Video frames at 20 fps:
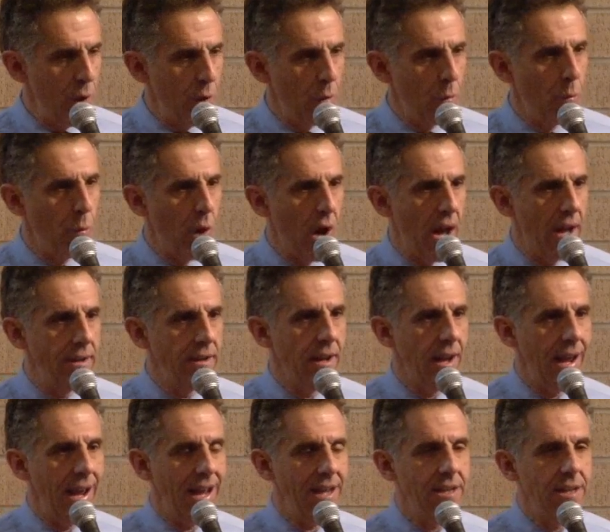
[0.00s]

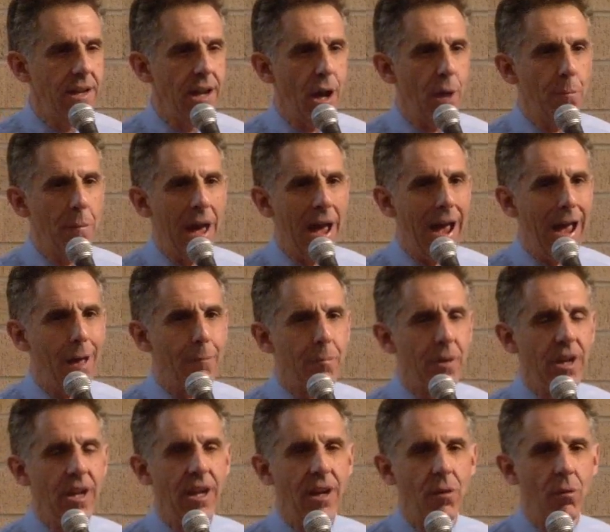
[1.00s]
What ended up
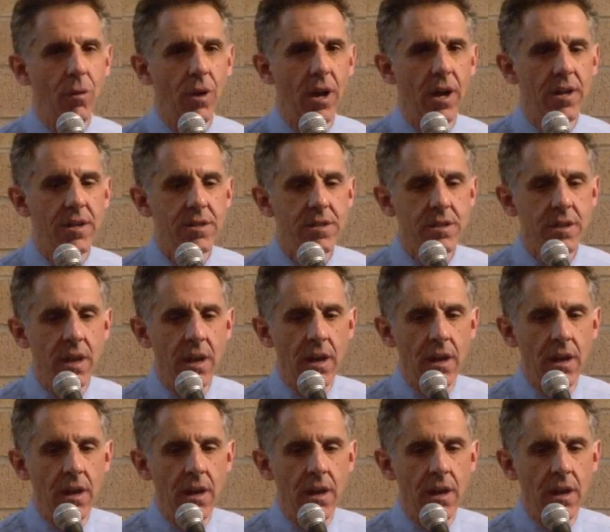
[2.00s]
happening was